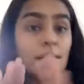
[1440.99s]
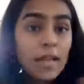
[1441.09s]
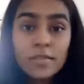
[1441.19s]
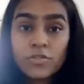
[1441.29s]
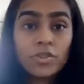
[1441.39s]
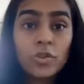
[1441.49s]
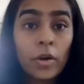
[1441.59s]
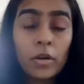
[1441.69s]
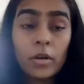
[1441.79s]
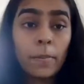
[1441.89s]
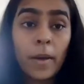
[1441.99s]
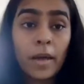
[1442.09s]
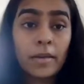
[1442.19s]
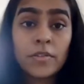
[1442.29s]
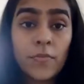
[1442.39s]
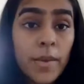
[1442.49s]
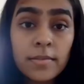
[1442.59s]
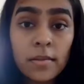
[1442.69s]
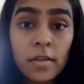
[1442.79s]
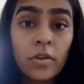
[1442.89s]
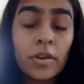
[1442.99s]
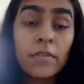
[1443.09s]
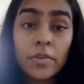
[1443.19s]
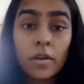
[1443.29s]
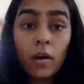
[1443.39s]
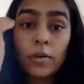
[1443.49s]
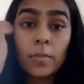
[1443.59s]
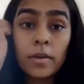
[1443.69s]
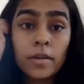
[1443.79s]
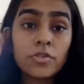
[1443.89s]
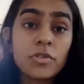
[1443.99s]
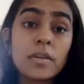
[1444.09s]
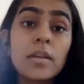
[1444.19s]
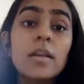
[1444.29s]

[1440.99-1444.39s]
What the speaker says: That's just drawing a comparative, basically, on every argumentation.